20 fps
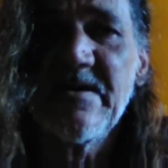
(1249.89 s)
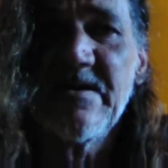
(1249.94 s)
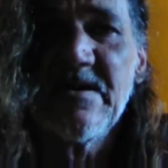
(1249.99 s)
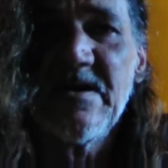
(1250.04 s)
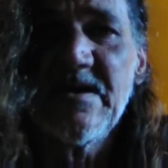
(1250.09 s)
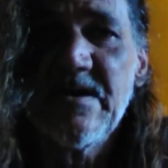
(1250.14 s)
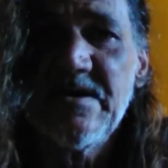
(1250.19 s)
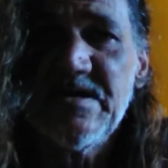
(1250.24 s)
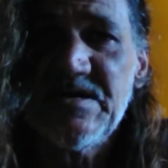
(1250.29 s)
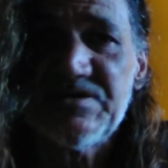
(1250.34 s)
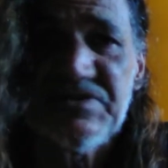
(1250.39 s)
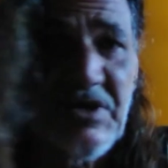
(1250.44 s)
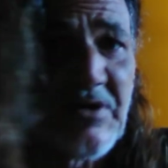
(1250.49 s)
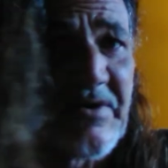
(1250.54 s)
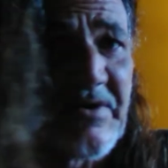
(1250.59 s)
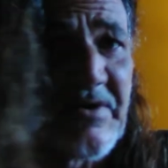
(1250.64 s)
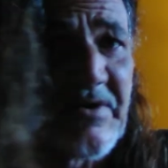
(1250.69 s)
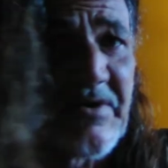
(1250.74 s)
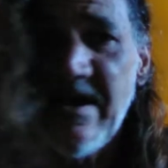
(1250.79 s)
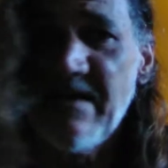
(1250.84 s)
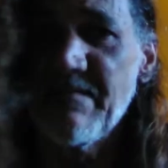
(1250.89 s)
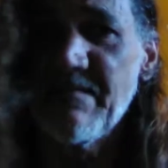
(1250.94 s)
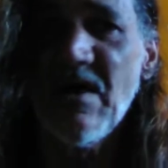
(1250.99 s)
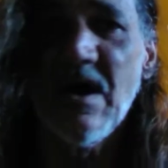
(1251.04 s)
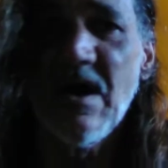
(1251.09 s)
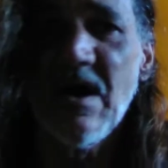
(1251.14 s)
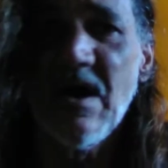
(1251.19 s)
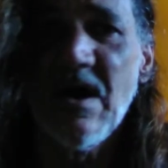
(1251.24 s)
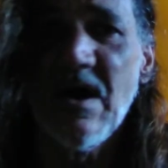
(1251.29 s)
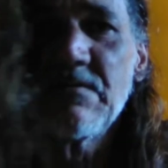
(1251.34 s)
It's okay. Come on.
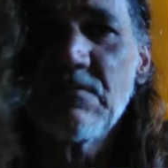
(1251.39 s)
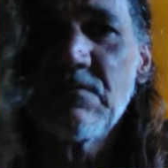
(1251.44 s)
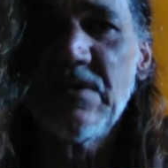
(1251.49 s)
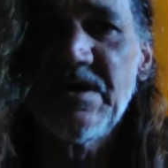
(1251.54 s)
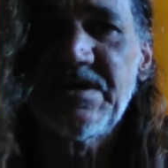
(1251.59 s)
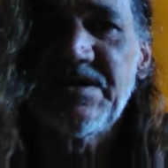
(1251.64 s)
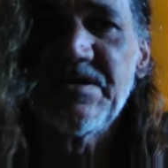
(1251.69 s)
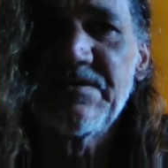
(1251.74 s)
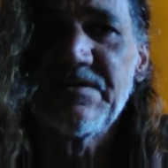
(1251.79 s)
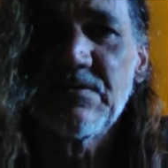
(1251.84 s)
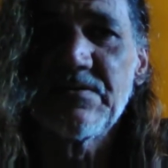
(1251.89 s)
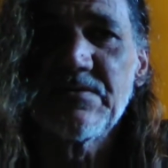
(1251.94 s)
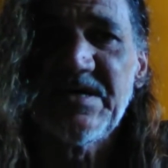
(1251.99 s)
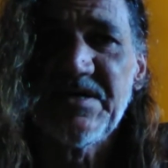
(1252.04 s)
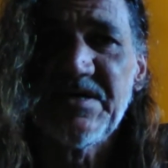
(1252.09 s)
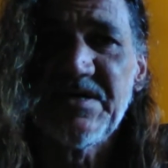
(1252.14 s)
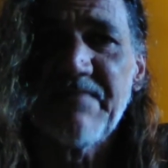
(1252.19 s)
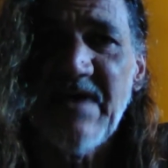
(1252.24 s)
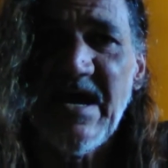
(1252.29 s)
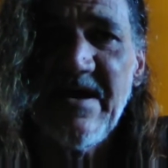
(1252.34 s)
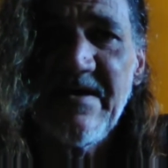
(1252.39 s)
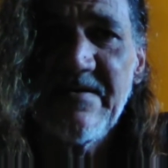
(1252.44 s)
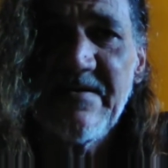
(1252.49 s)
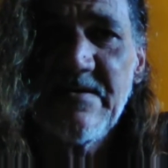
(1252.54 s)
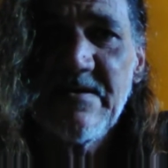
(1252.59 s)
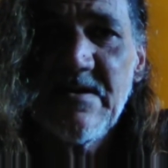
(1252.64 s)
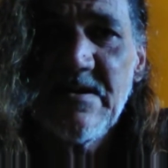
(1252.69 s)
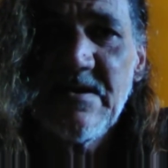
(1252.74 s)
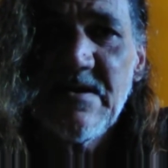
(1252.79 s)
We can debate. Come at me.